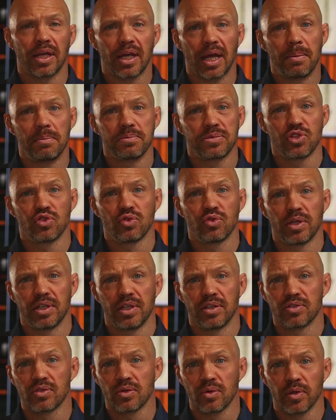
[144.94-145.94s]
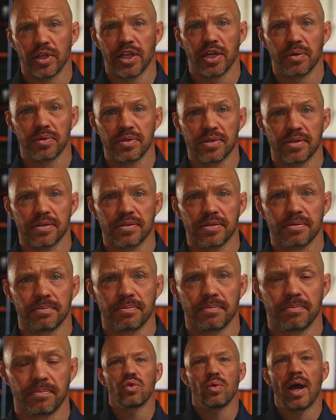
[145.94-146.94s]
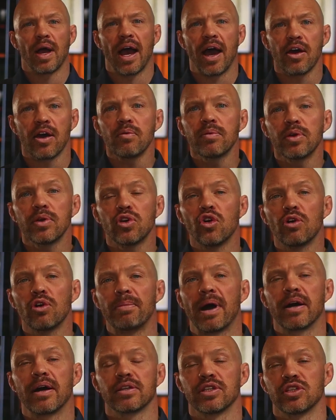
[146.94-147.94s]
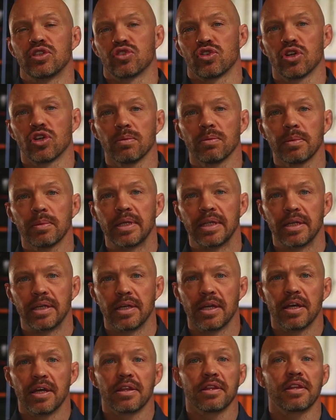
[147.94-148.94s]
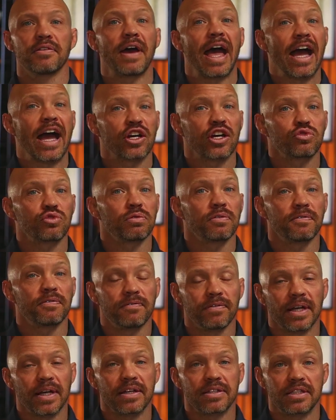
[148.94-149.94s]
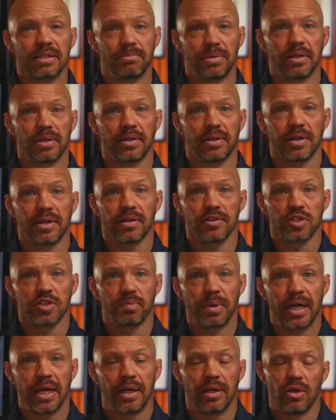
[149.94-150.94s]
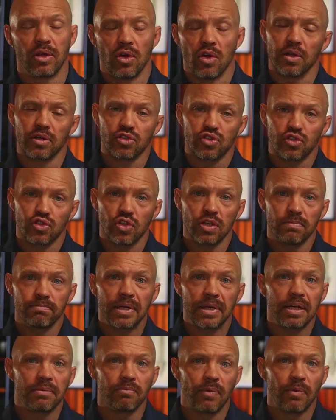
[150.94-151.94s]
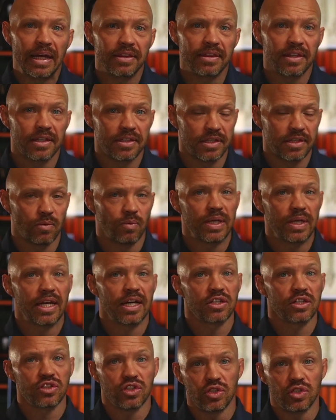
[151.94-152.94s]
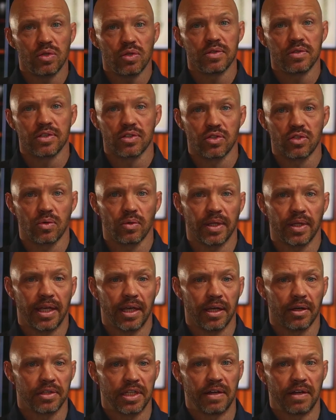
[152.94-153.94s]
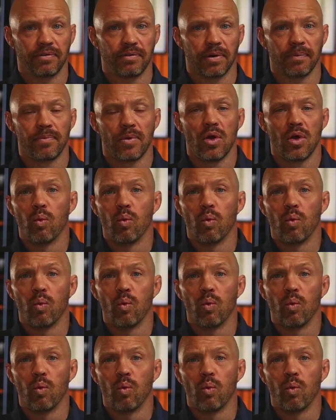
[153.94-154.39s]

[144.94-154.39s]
when it comes to treating scoliosis. So how do we go about determining the actual flexibility of their spine? Well, there's two main methods that we actually use at ScoliCare Denver.